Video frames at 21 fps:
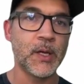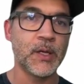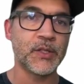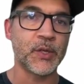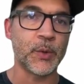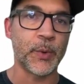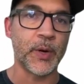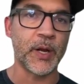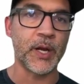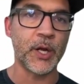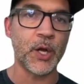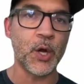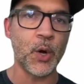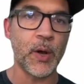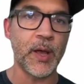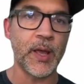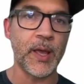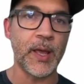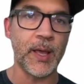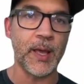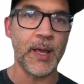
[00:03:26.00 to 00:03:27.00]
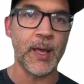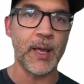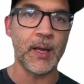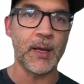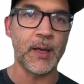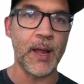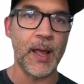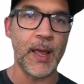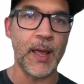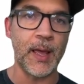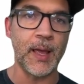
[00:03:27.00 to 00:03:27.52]
So we're going to go
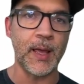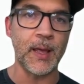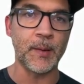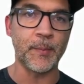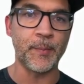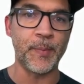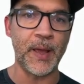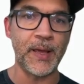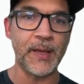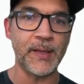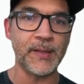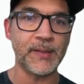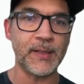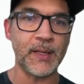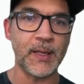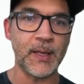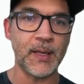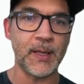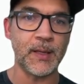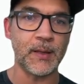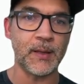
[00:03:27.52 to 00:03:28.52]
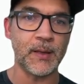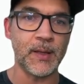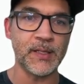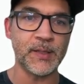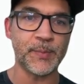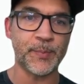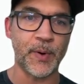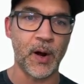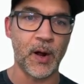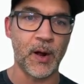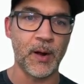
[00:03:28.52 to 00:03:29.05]
ahead and paste in this
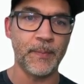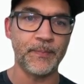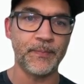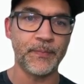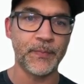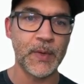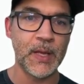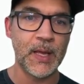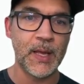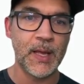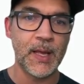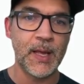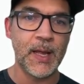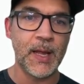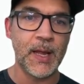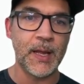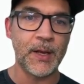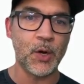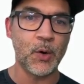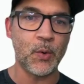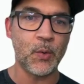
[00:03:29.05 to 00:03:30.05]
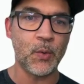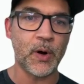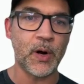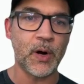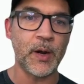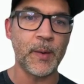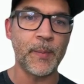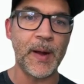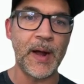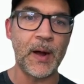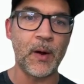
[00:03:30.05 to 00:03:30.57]
prompt. And don't
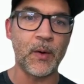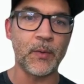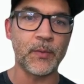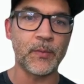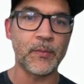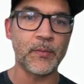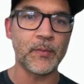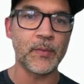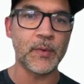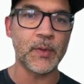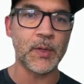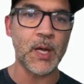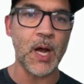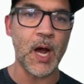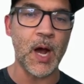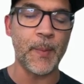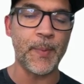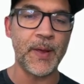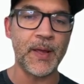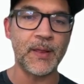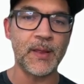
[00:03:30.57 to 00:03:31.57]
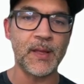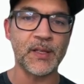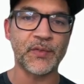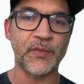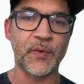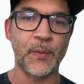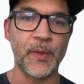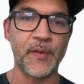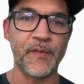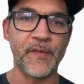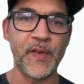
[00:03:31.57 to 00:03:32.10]
worry about copying this
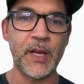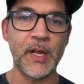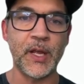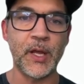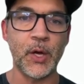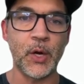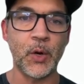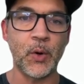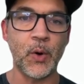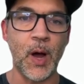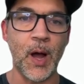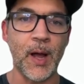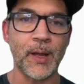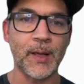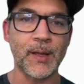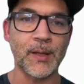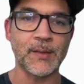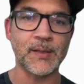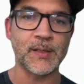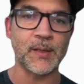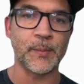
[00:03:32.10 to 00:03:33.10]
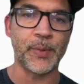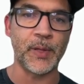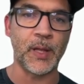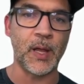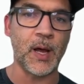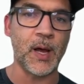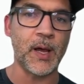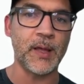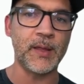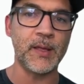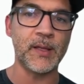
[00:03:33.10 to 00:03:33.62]
from the video. I could
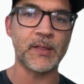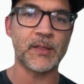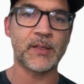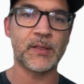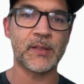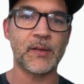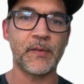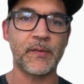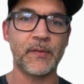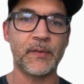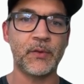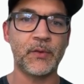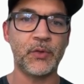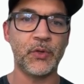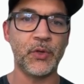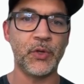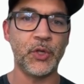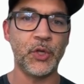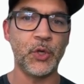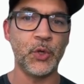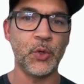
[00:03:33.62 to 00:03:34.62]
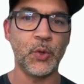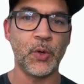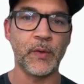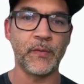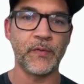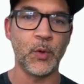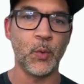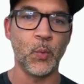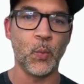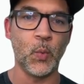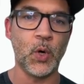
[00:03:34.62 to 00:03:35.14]
supply this to you
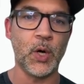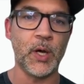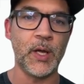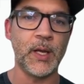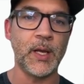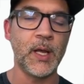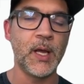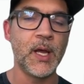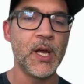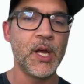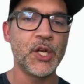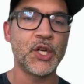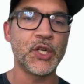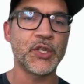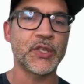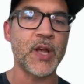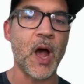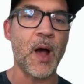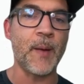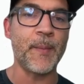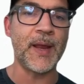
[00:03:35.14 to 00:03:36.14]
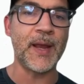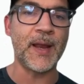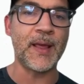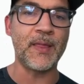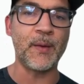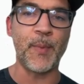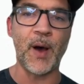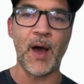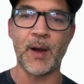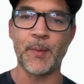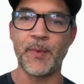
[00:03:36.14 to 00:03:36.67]
if you want. Just comment at
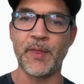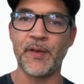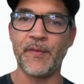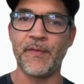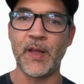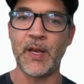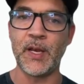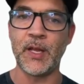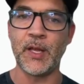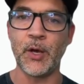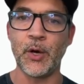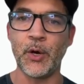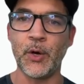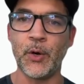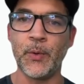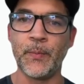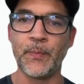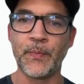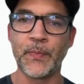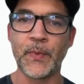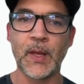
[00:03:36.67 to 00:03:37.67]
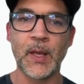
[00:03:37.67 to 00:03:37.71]
the bottom of the video